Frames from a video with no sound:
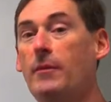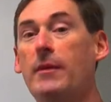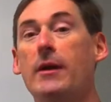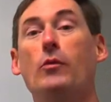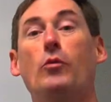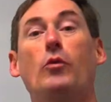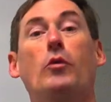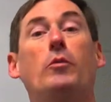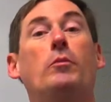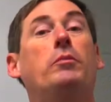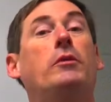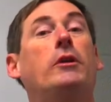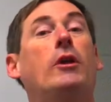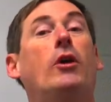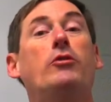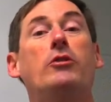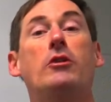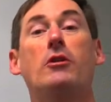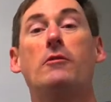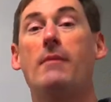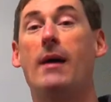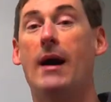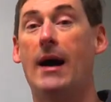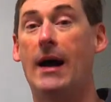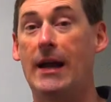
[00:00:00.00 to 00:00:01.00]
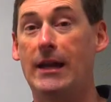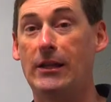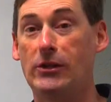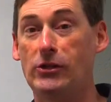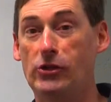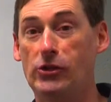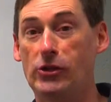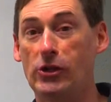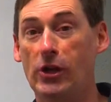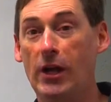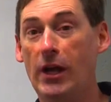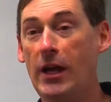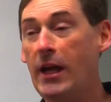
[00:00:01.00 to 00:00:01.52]
It will blow your
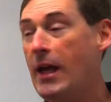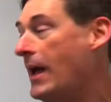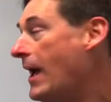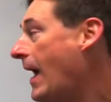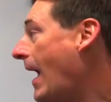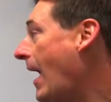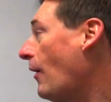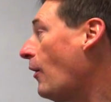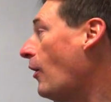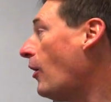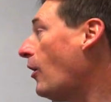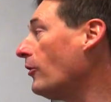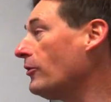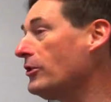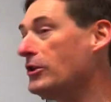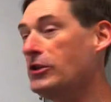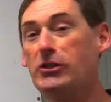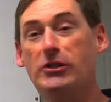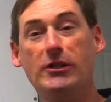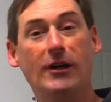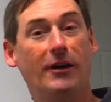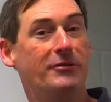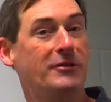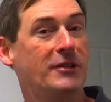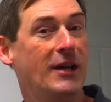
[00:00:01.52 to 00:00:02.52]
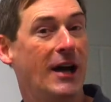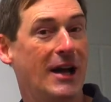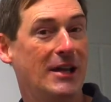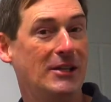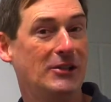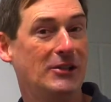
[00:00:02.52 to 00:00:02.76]
minds how all this stuff ties